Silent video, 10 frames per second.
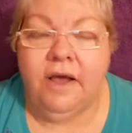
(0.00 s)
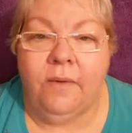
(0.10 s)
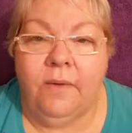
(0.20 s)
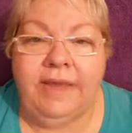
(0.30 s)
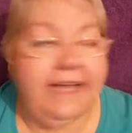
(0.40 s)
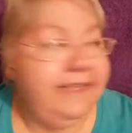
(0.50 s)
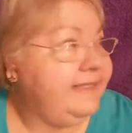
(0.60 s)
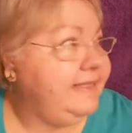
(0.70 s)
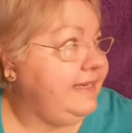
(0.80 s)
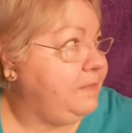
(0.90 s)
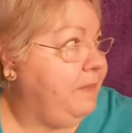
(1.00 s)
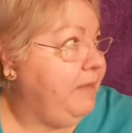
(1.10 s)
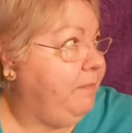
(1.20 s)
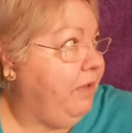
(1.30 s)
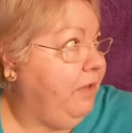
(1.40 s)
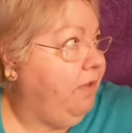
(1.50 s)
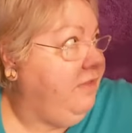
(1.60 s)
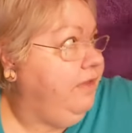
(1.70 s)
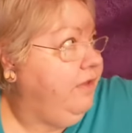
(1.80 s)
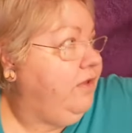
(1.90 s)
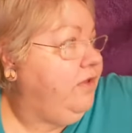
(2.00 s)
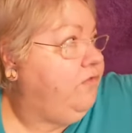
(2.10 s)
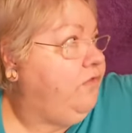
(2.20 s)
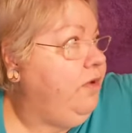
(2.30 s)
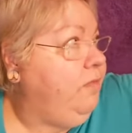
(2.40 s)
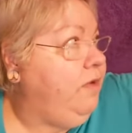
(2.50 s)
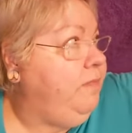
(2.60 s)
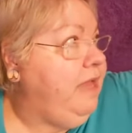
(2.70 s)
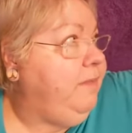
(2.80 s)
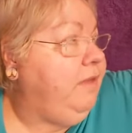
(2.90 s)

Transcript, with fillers: We got six people, four more people,